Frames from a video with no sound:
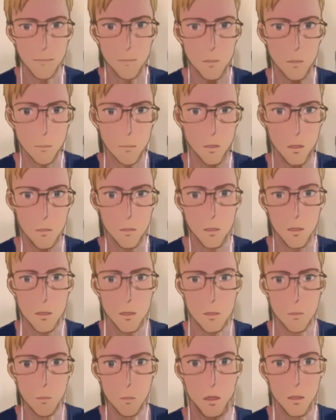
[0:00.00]

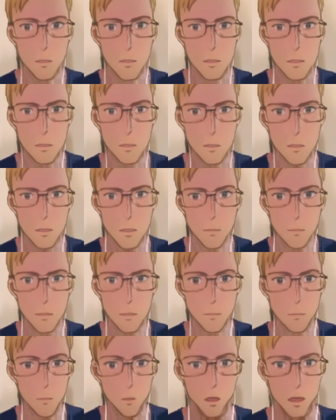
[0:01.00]
Maybe one that is a little
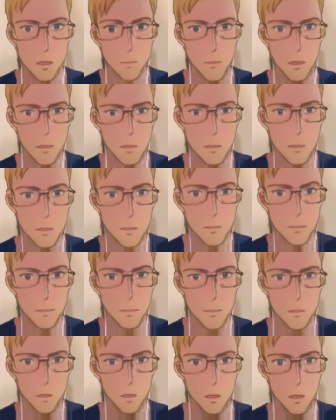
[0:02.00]
bit more
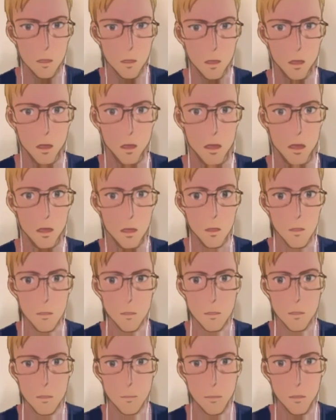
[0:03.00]
expensive. Here,
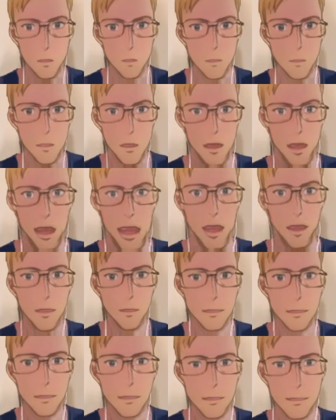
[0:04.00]
this one, the
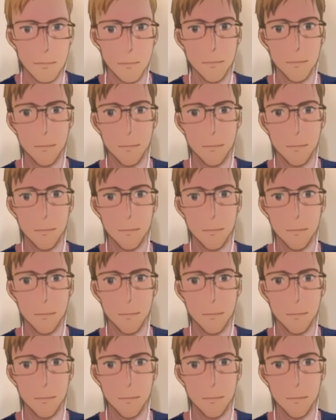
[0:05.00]
Aladdin.